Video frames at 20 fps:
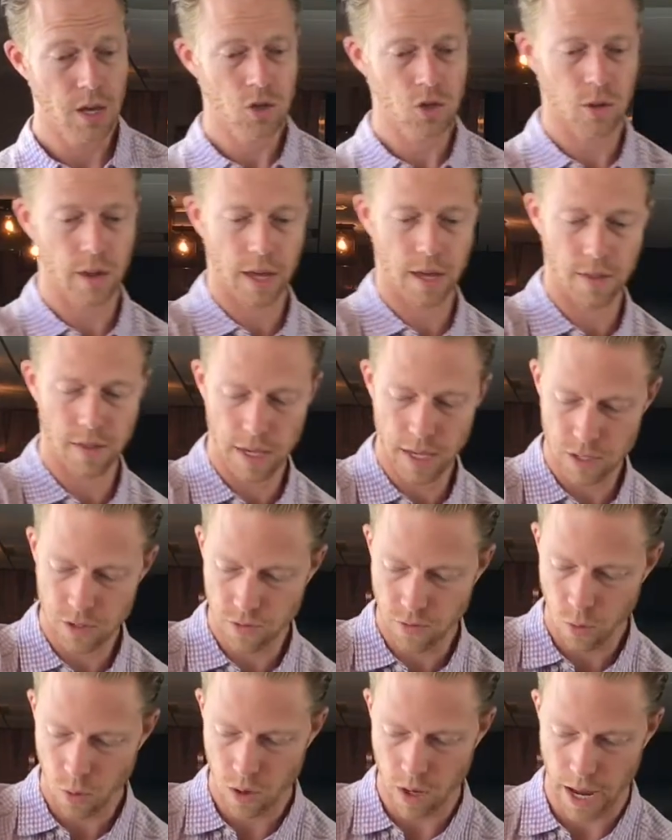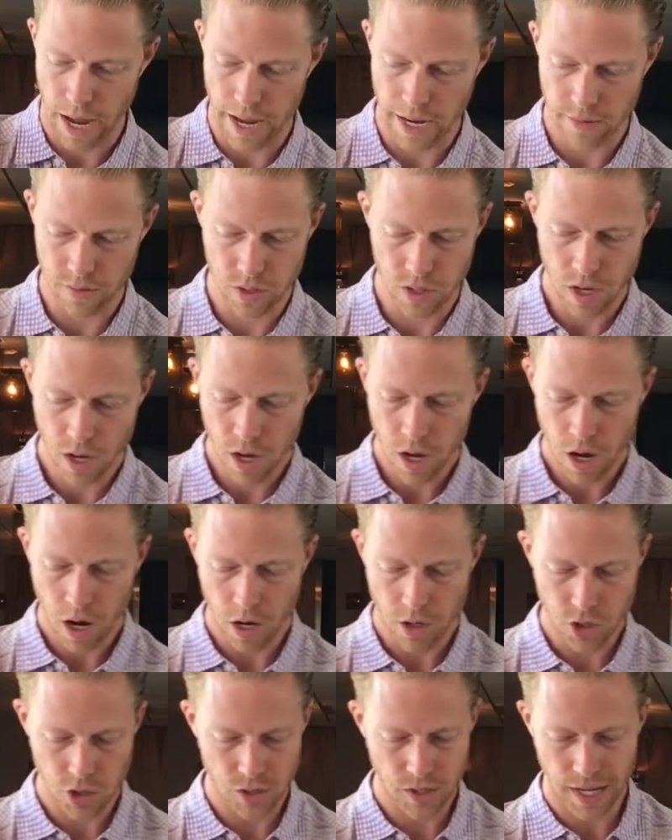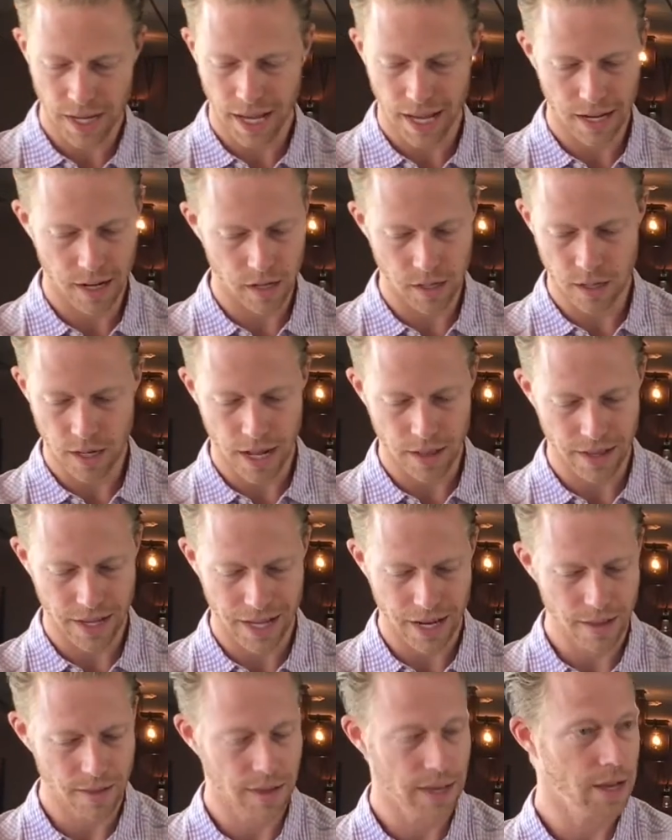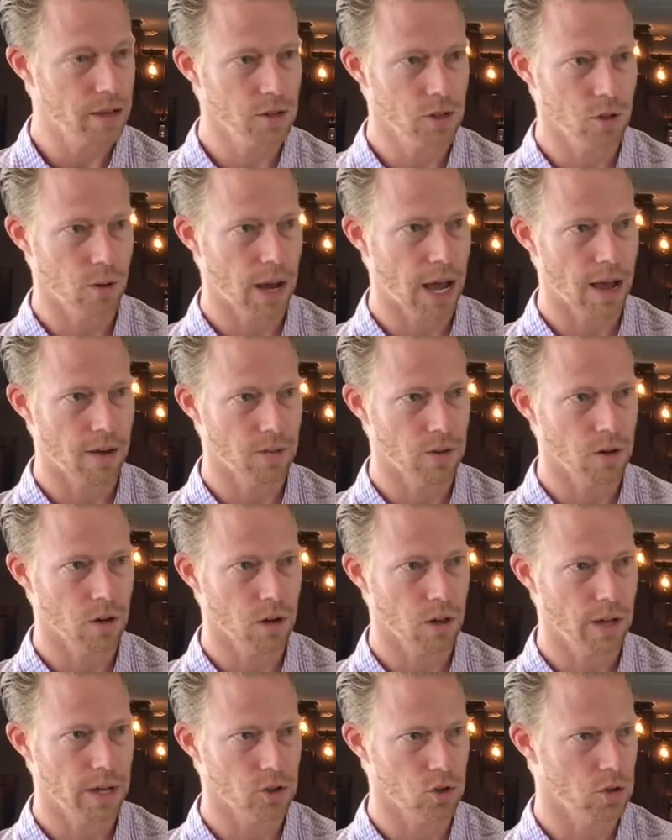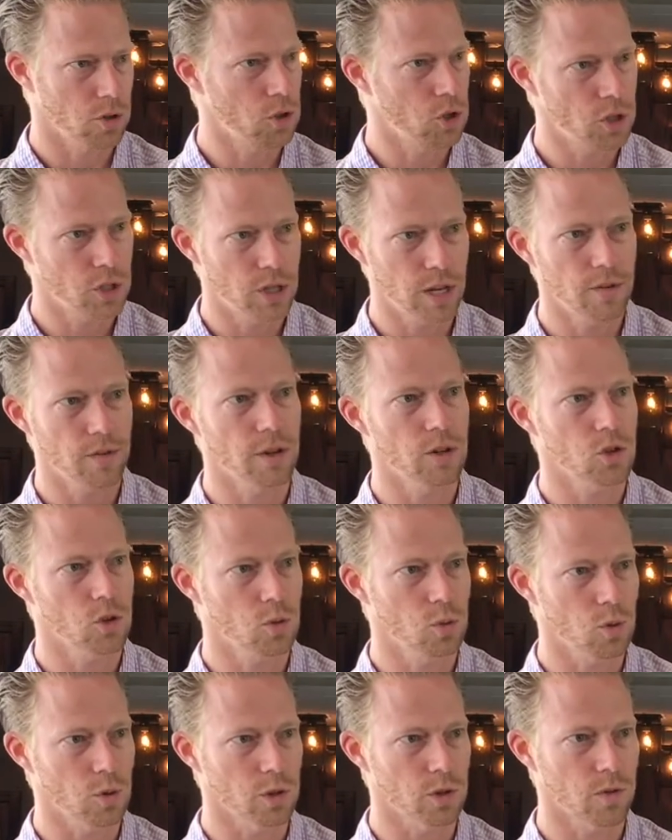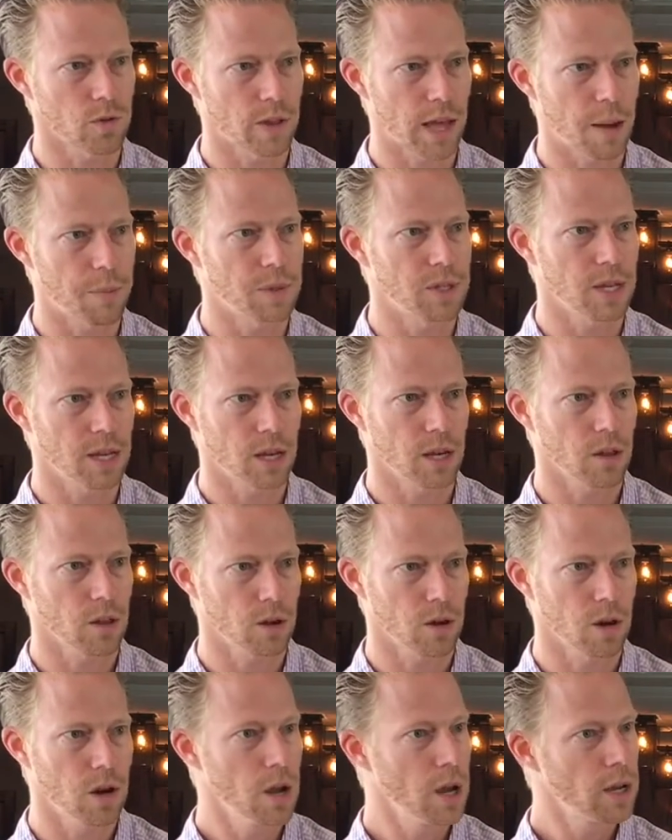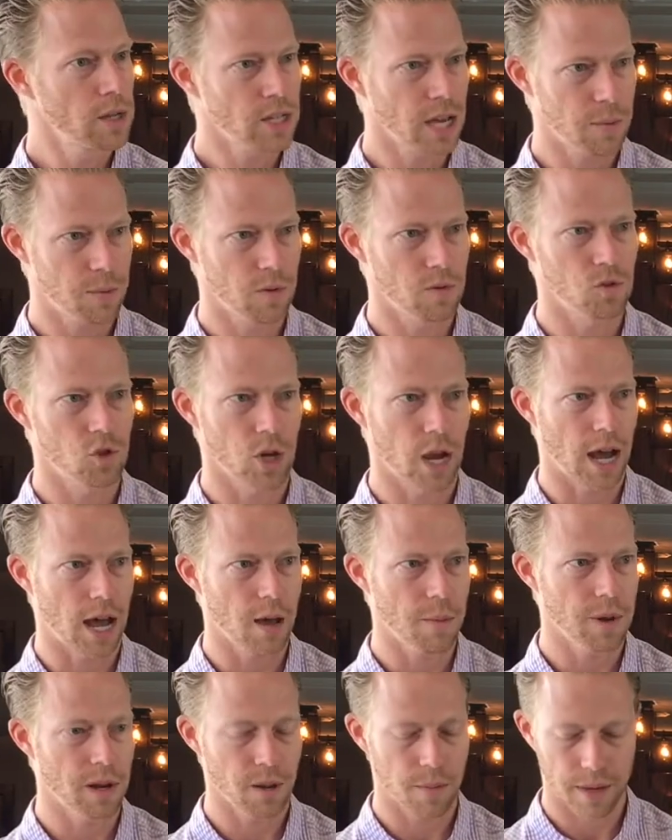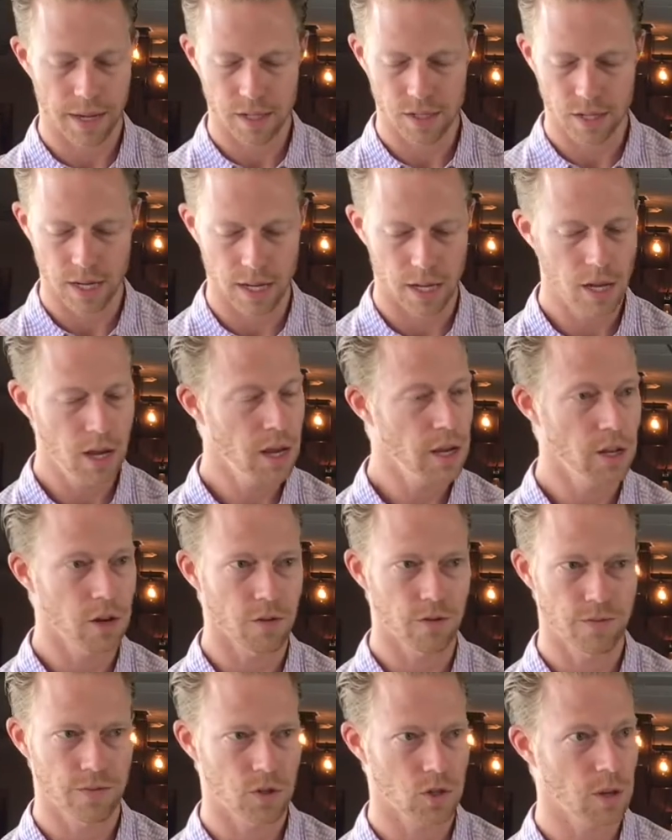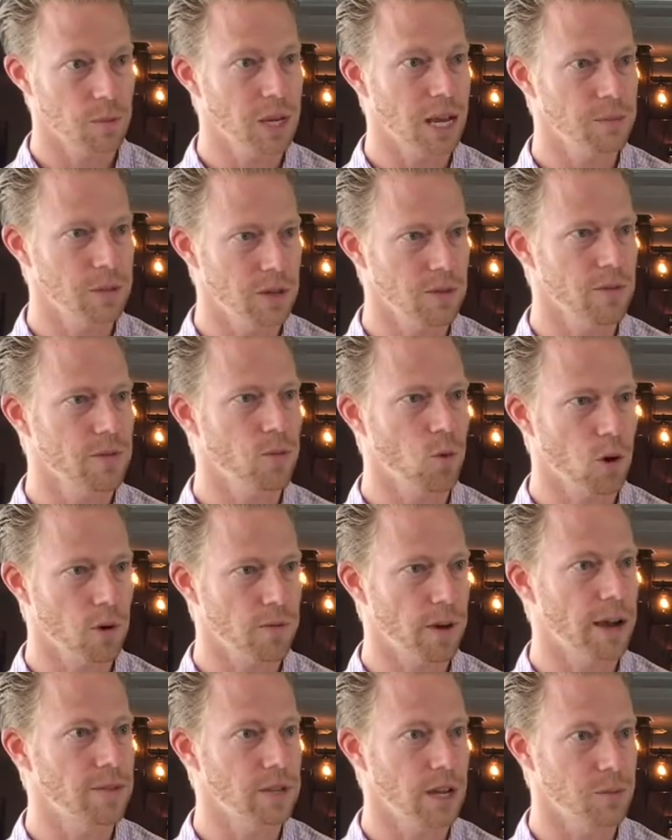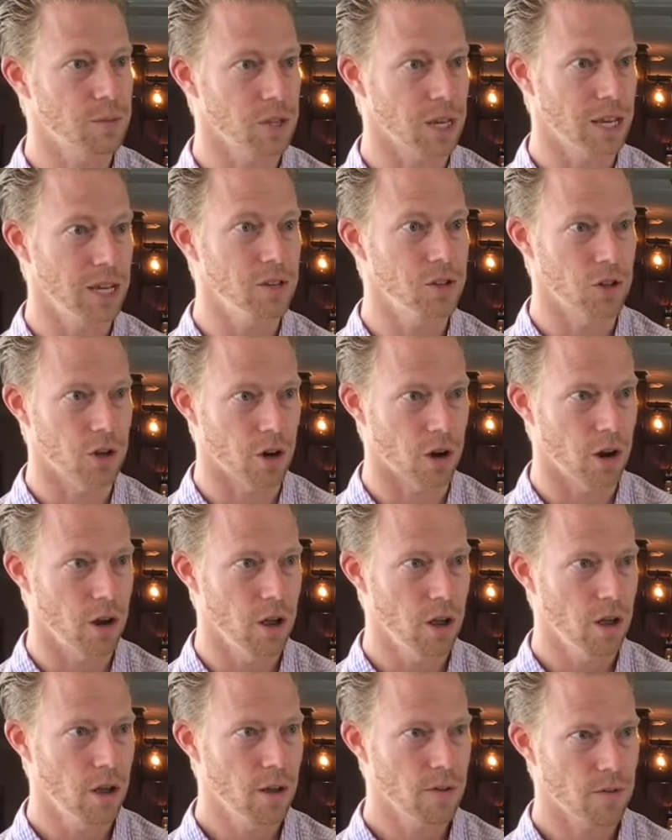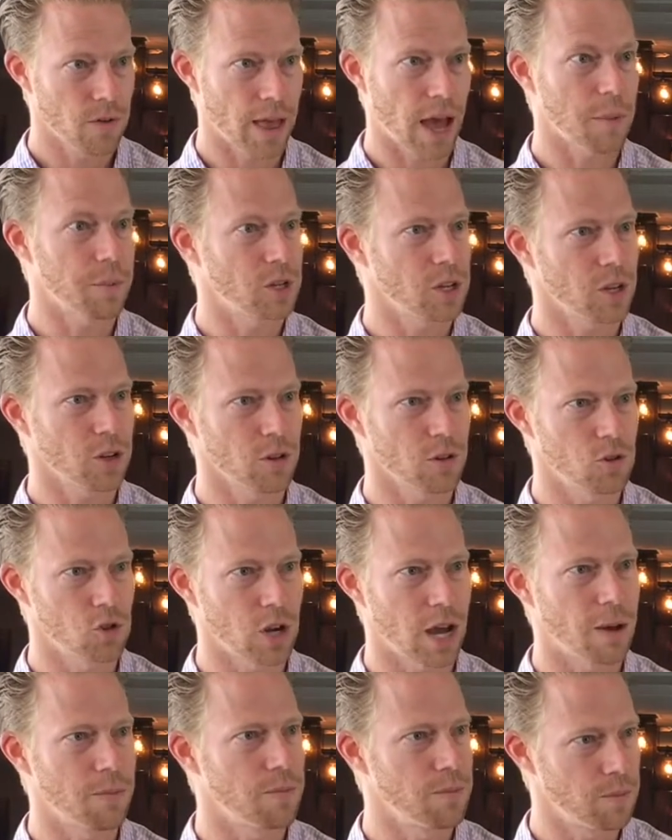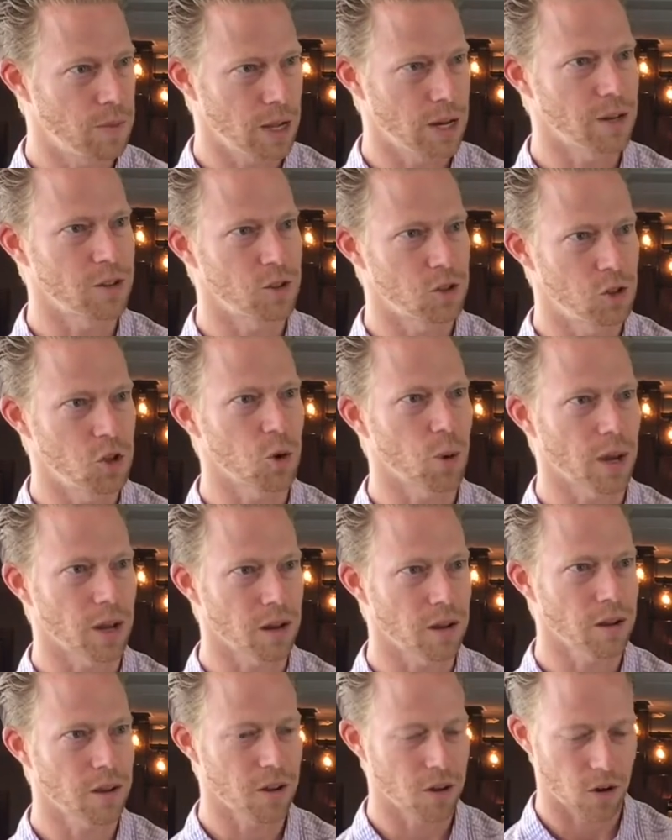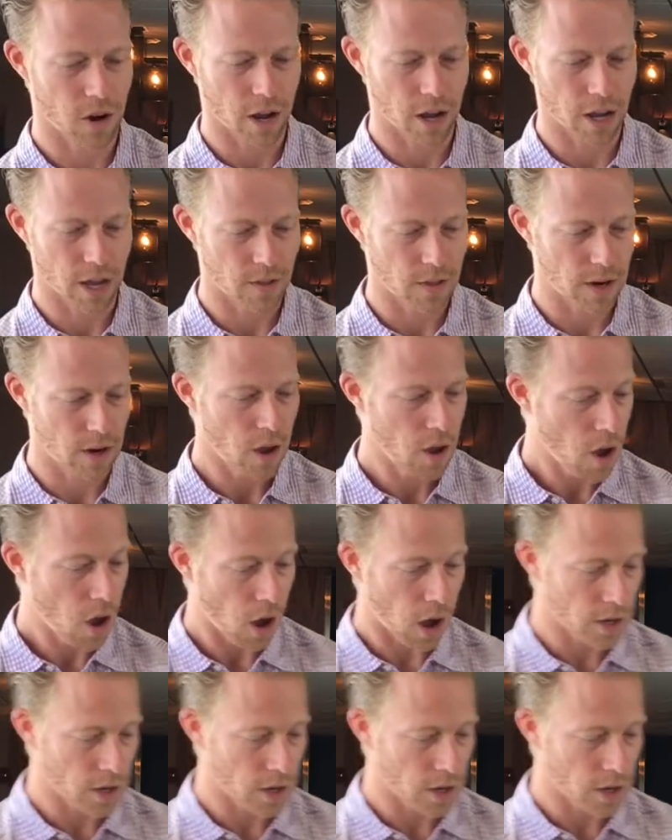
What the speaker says: So like these 4 knives are just like not like anything else you have in your collection. They're just different tools for that particular type job, and it makes it sometimes even 4 or 5 times easier for that particular job that it's doing. All right, and then